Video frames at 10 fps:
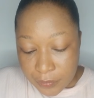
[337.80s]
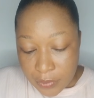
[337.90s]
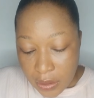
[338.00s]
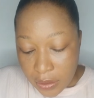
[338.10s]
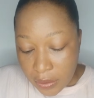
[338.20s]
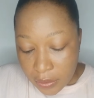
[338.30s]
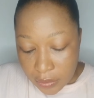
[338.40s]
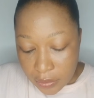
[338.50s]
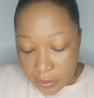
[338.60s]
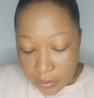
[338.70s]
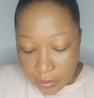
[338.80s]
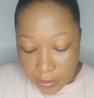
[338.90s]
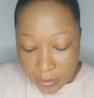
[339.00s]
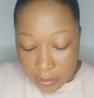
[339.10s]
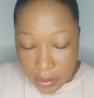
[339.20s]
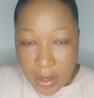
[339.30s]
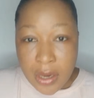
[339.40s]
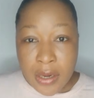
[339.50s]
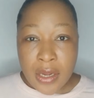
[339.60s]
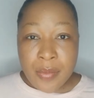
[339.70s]
I
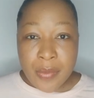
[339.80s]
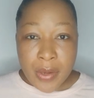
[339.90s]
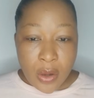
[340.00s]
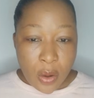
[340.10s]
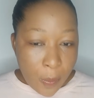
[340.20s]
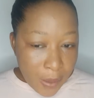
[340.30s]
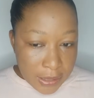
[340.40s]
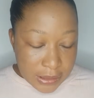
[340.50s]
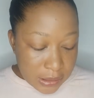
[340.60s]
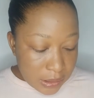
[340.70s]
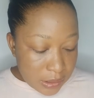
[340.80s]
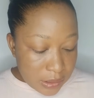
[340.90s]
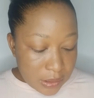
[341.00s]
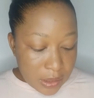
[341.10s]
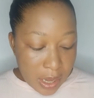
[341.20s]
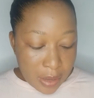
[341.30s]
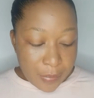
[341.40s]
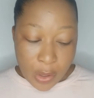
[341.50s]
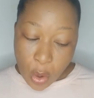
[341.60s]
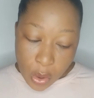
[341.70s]
I am a makeup artist. I am a
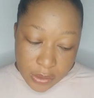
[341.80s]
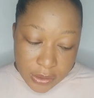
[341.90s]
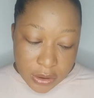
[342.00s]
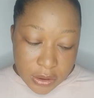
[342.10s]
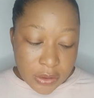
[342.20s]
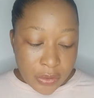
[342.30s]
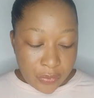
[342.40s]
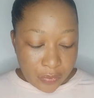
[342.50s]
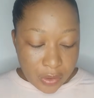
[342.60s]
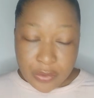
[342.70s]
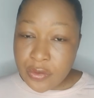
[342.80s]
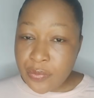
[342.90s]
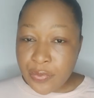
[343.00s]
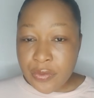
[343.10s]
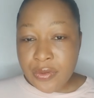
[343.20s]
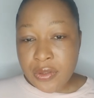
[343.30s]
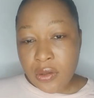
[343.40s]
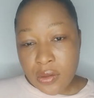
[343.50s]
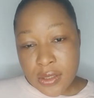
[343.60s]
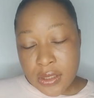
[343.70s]
content creator, beauty
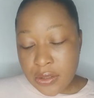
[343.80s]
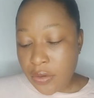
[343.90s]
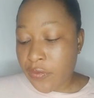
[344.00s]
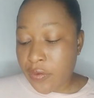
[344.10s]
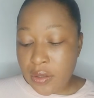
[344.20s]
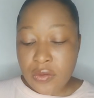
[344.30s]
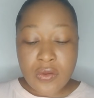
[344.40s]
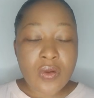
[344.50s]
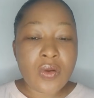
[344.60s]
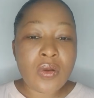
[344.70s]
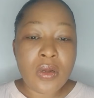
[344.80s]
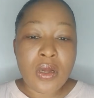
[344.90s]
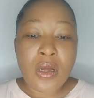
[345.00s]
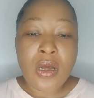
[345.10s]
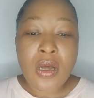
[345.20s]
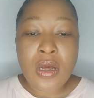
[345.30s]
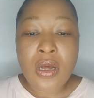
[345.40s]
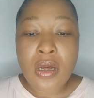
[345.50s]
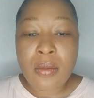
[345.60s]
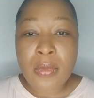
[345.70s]
content creator.
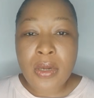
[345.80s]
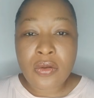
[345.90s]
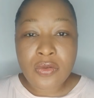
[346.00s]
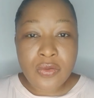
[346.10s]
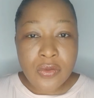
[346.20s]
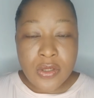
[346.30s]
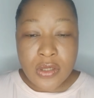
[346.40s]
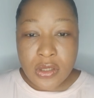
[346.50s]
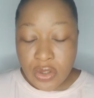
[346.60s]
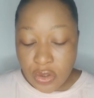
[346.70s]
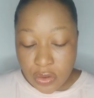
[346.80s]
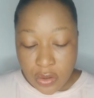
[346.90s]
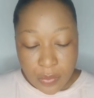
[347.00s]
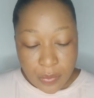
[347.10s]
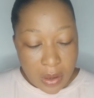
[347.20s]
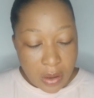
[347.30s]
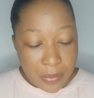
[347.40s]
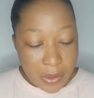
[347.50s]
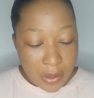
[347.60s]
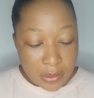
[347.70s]
I also teach
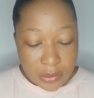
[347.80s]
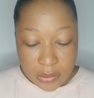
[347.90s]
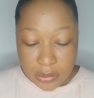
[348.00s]
upcoming